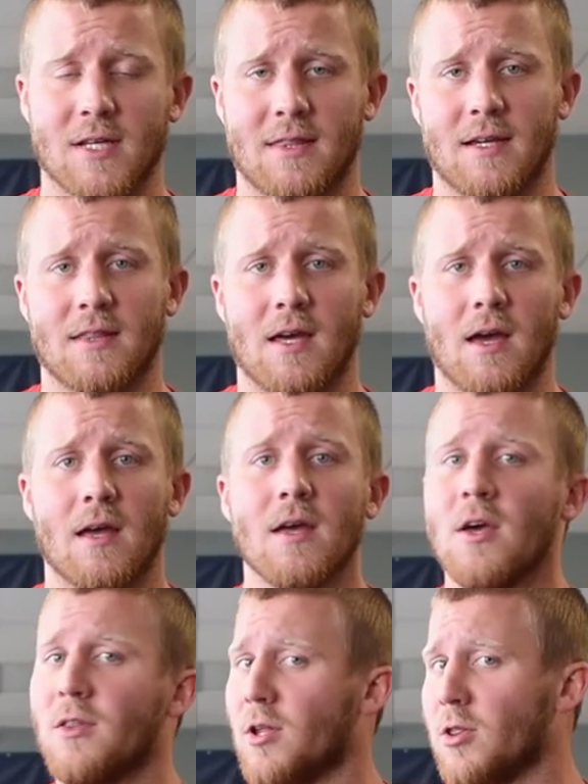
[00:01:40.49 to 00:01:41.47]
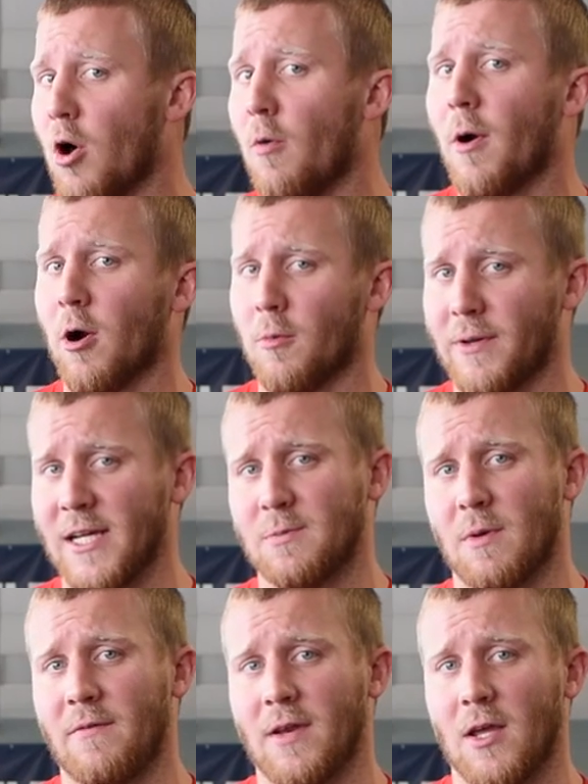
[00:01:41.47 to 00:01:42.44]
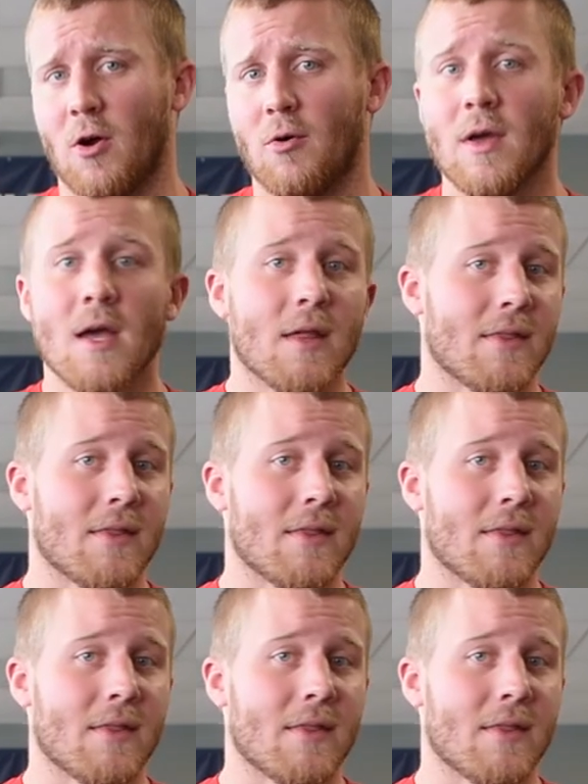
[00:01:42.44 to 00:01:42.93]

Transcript: I think the the low bar placement video